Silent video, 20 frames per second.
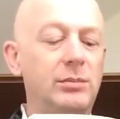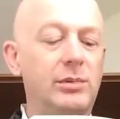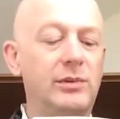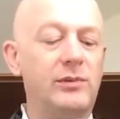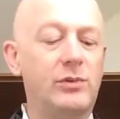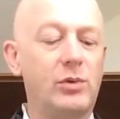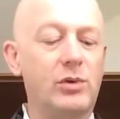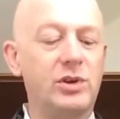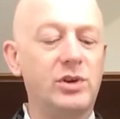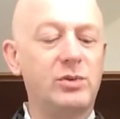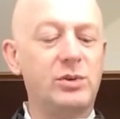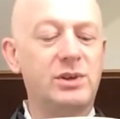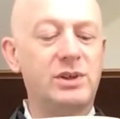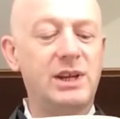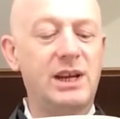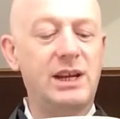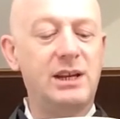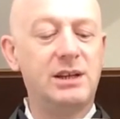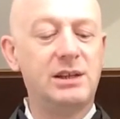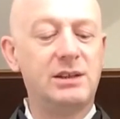Before you
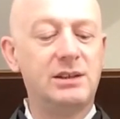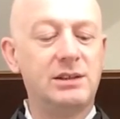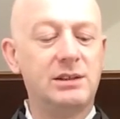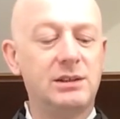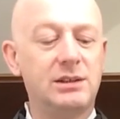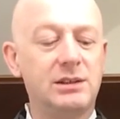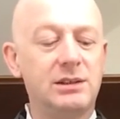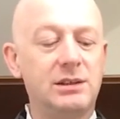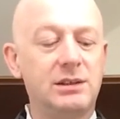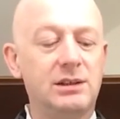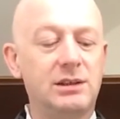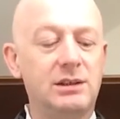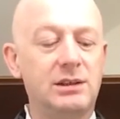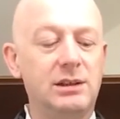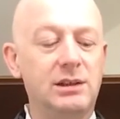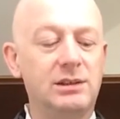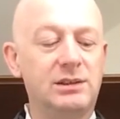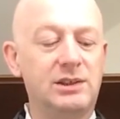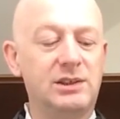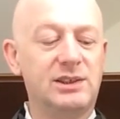attain it,
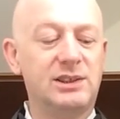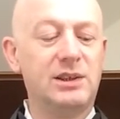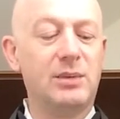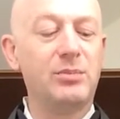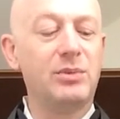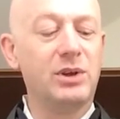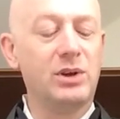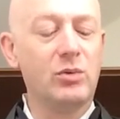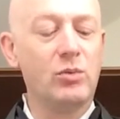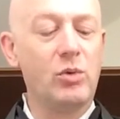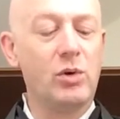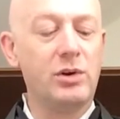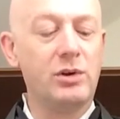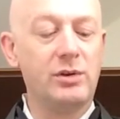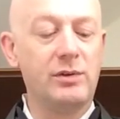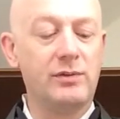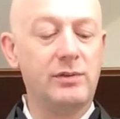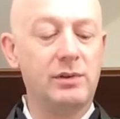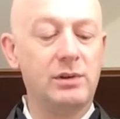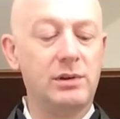it is something
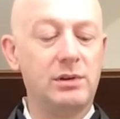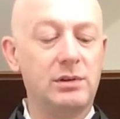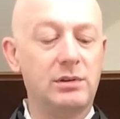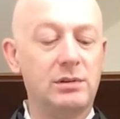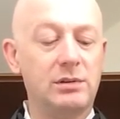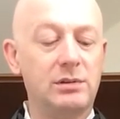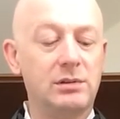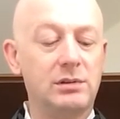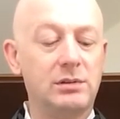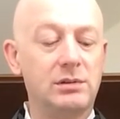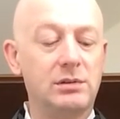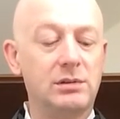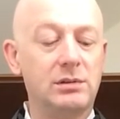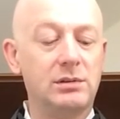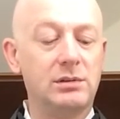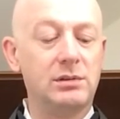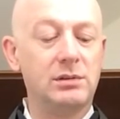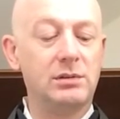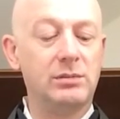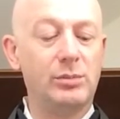wonderful.
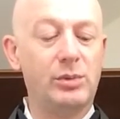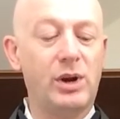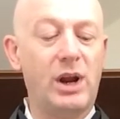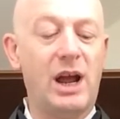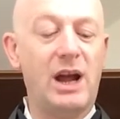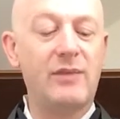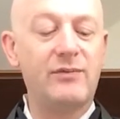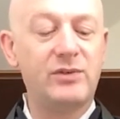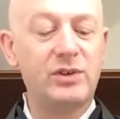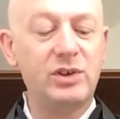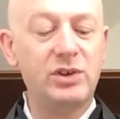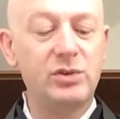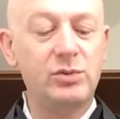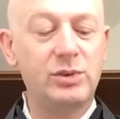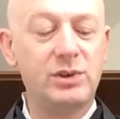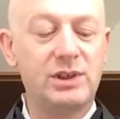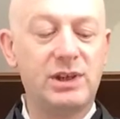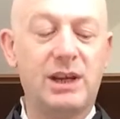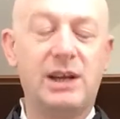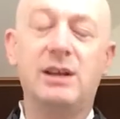But after
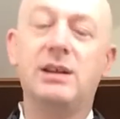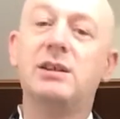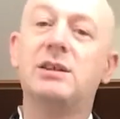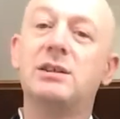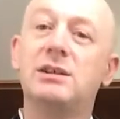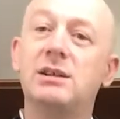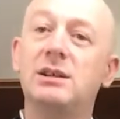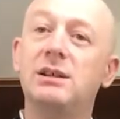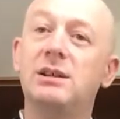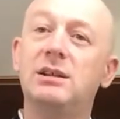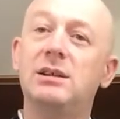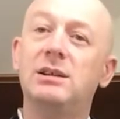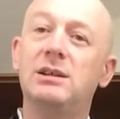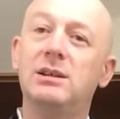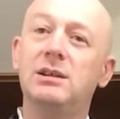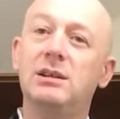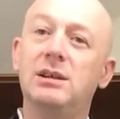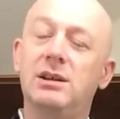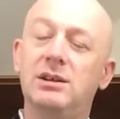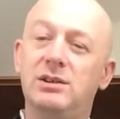you attain it
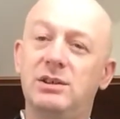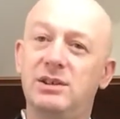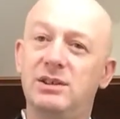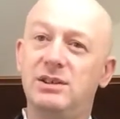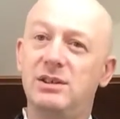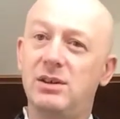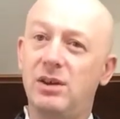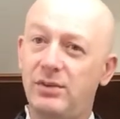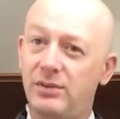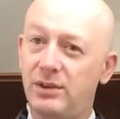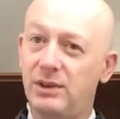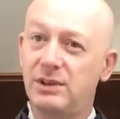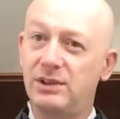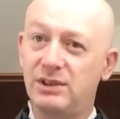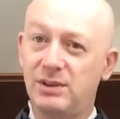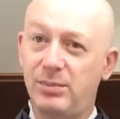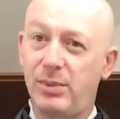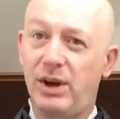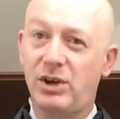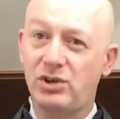is nothing
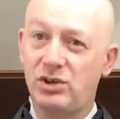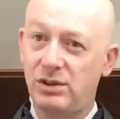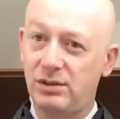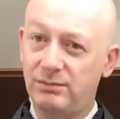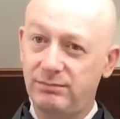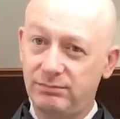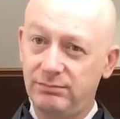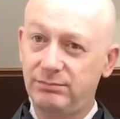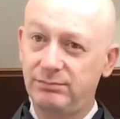special.